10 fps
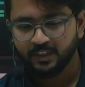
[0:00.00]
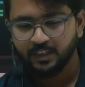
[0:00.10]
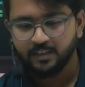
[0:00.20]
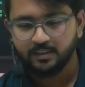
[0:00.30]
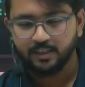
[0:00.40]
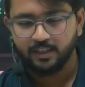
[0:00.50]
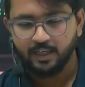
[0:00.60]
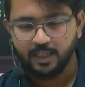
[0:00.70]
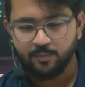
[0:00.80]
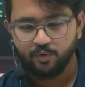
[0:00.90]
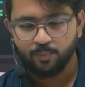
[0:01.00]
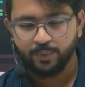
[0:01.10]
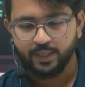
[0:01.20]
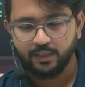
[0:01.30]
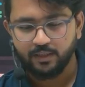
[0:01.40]
see, I am
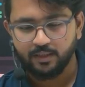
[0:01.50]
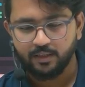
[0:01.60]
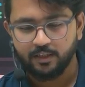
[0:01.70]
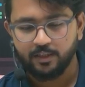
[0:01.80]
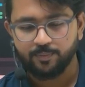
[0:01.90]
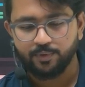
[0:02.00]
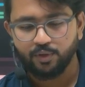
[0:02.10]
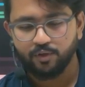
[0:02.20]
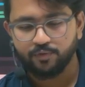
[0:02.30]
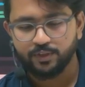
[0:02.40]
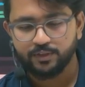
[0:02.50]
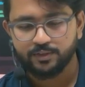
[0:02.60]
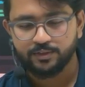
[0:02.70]
opening LibreOffice.